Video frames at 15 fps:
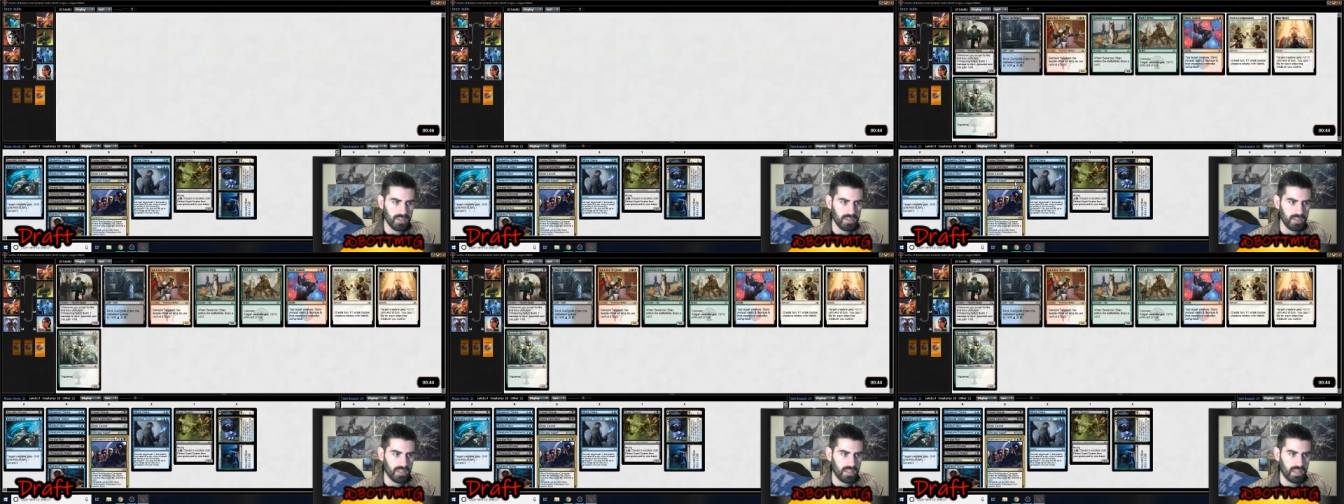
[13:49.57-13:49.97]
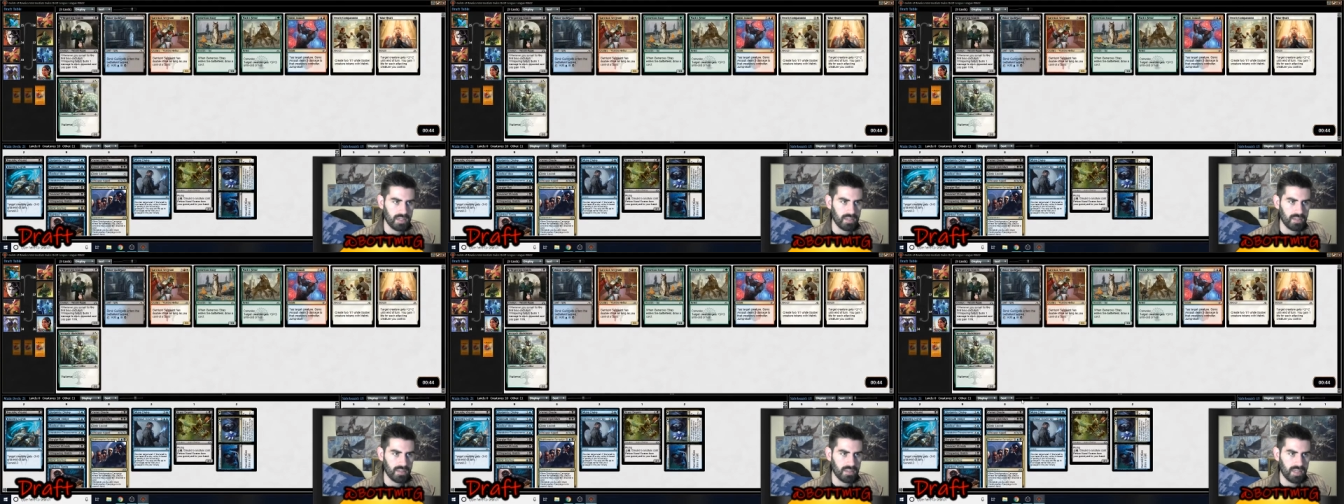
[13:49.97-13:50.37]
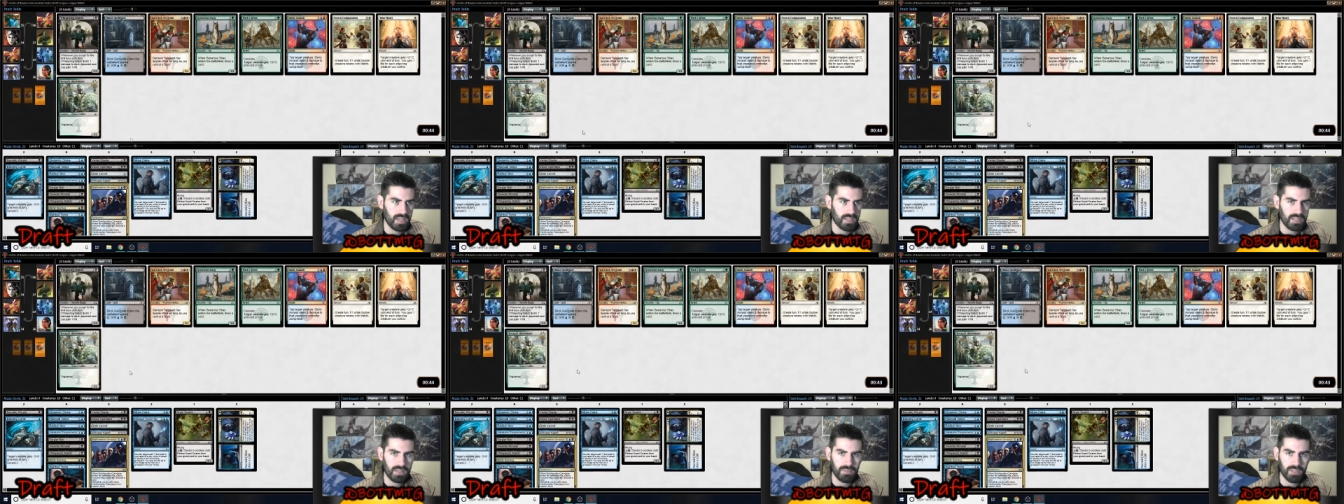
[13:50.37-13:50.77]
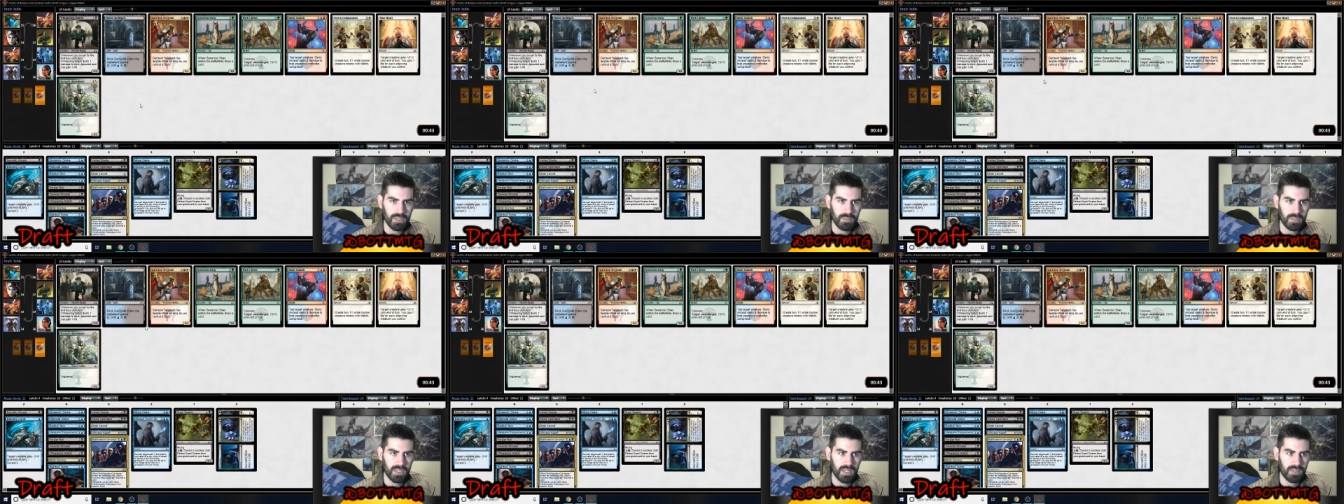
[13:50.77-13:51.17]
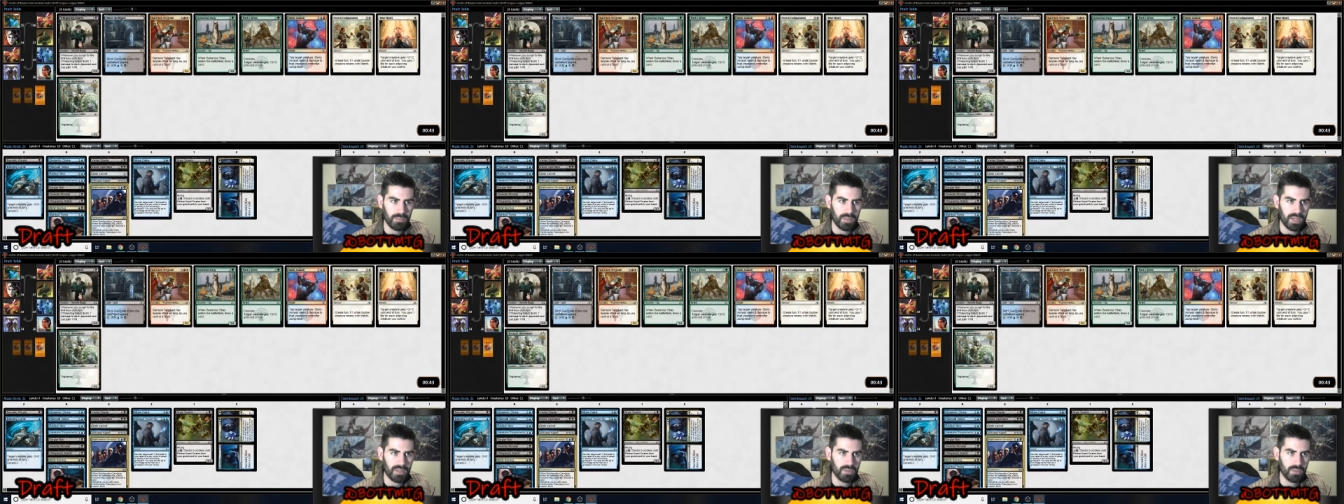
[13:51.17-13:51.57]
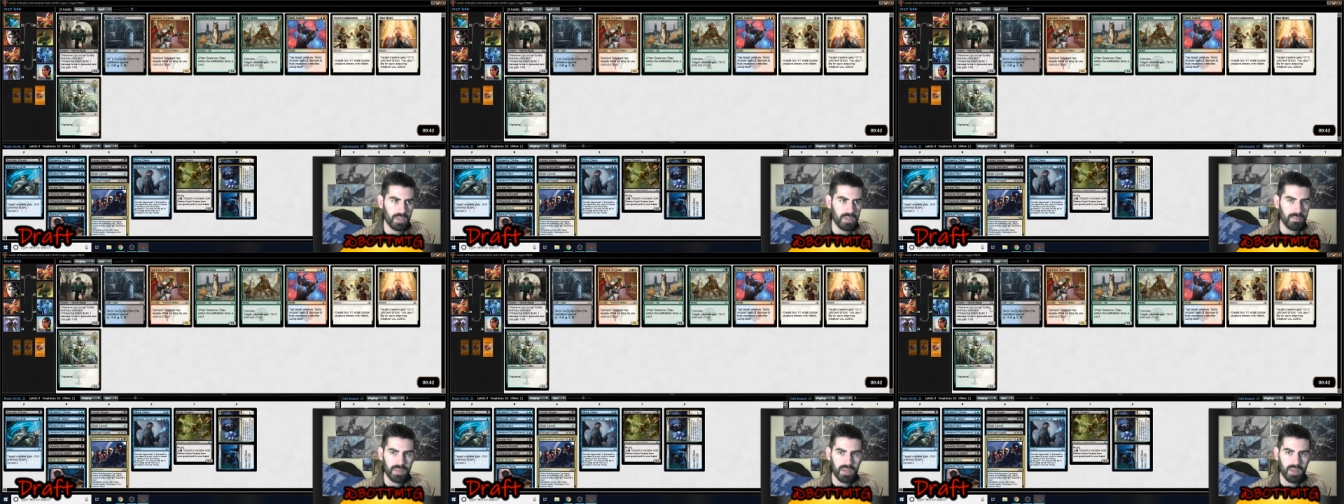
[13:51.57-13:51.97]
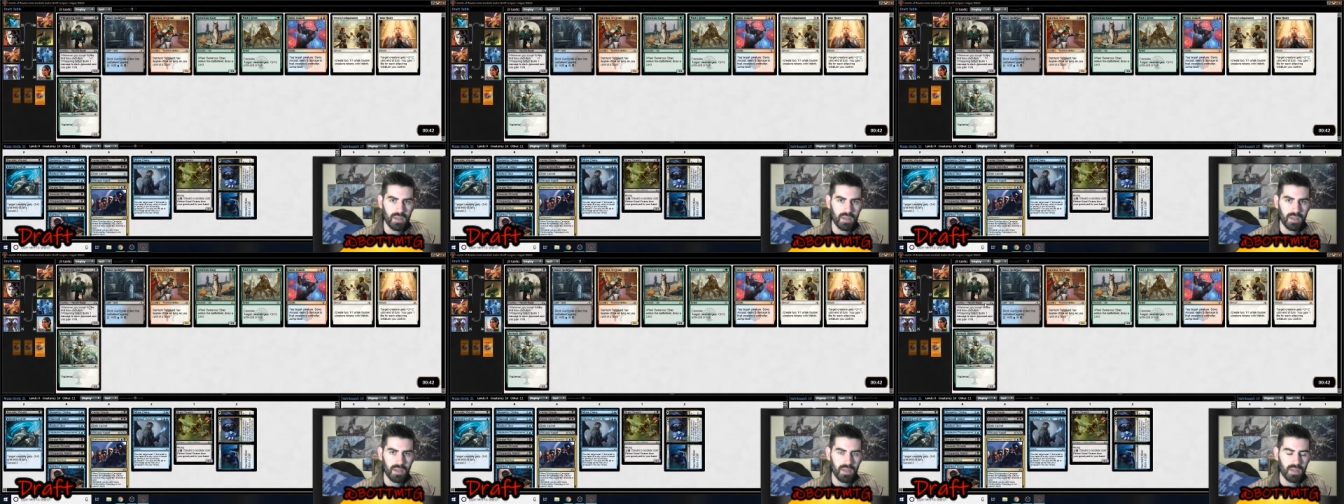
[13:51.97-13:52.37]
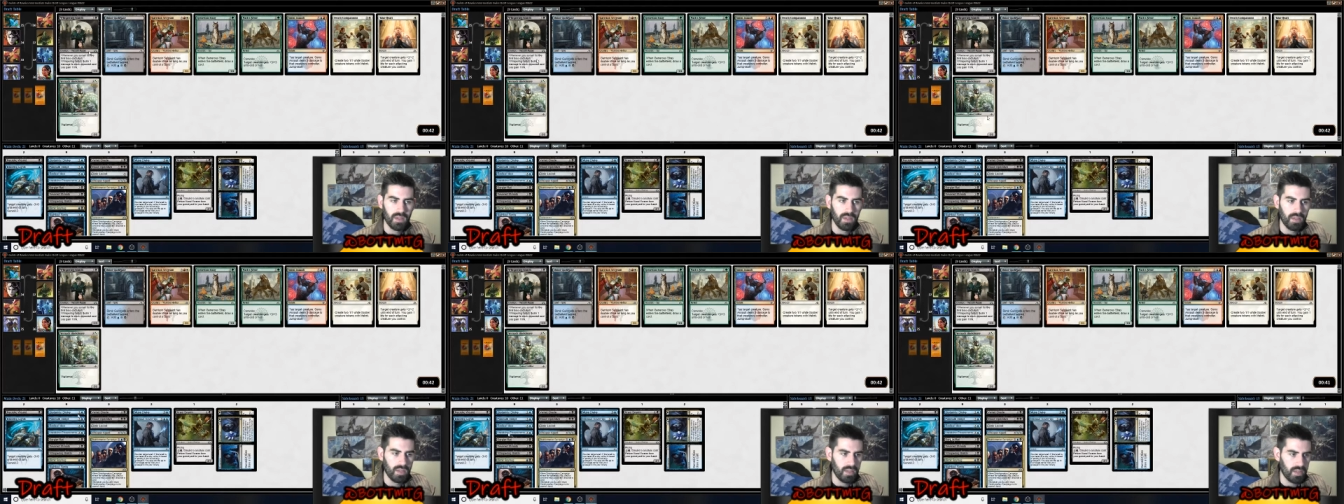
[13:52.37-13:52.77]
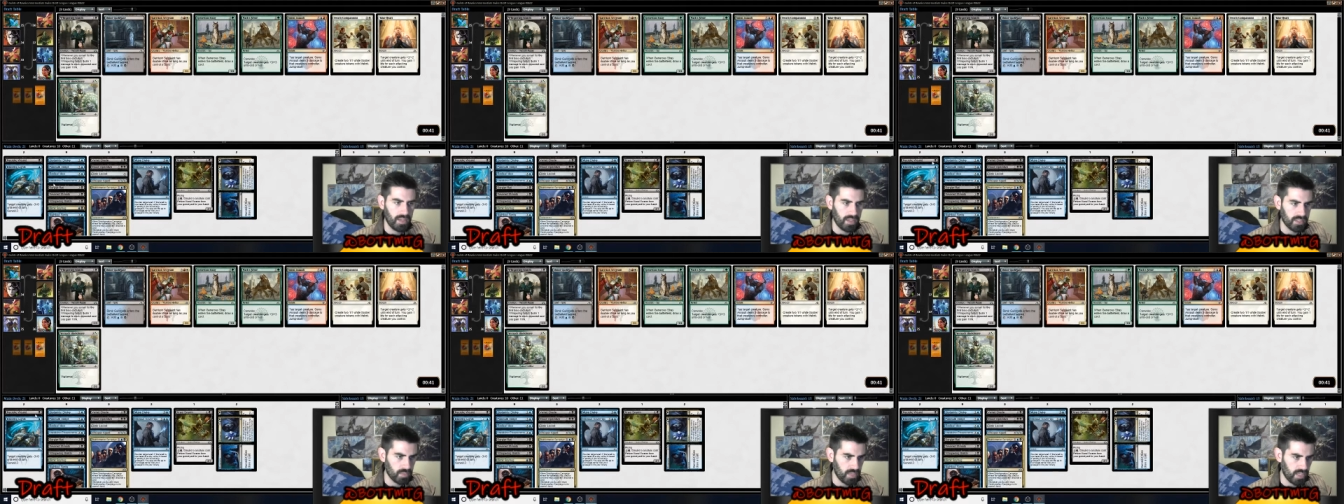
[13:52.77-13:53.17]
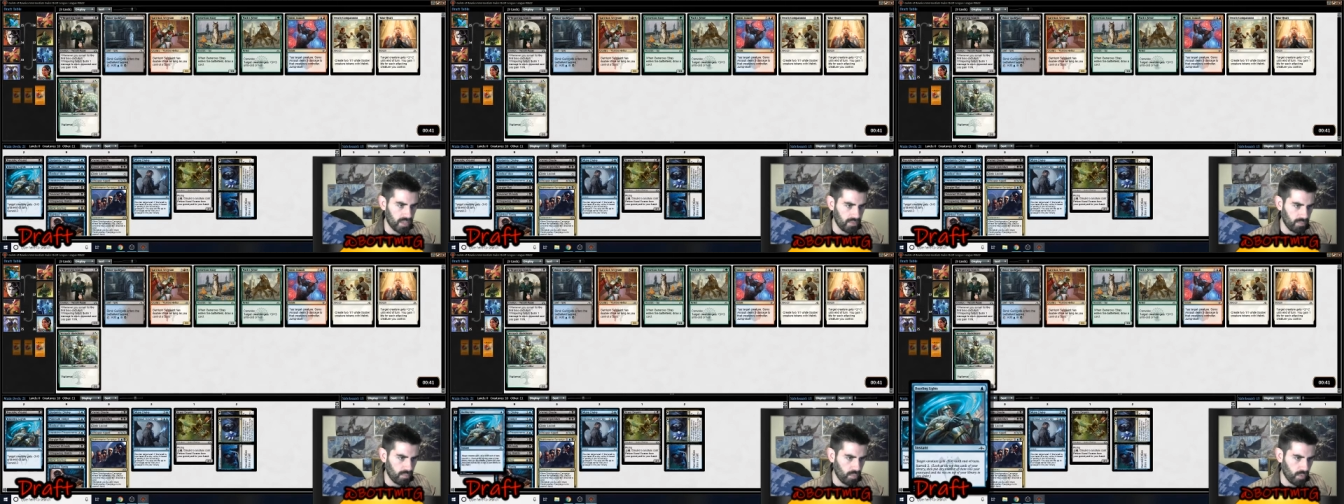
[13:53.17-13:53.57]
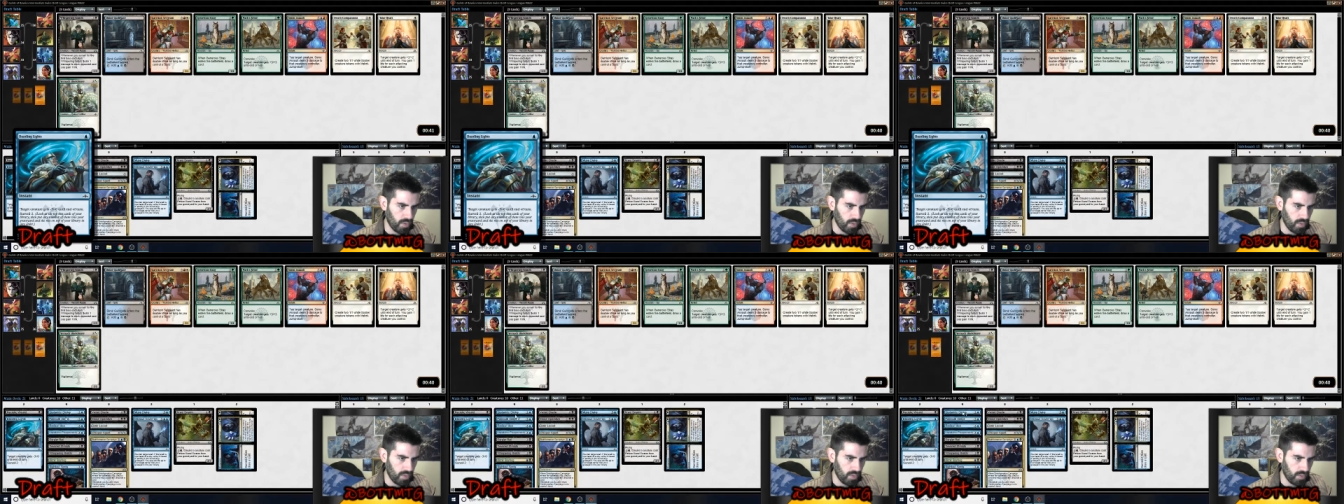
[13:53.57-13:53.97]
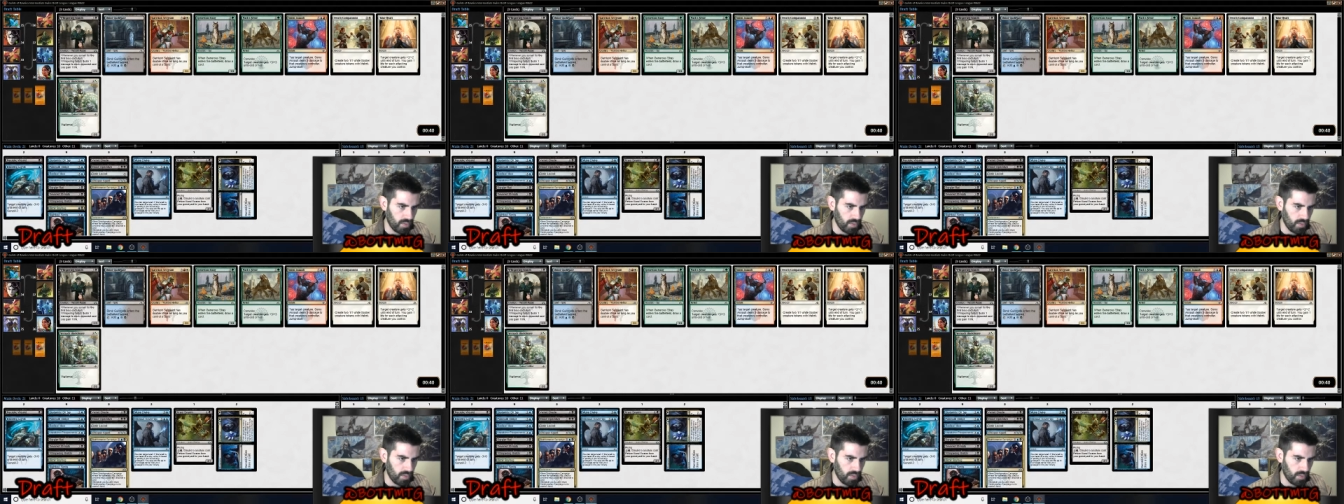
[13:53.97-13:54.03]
The deck has definitely come together in pack 3. So we have 1,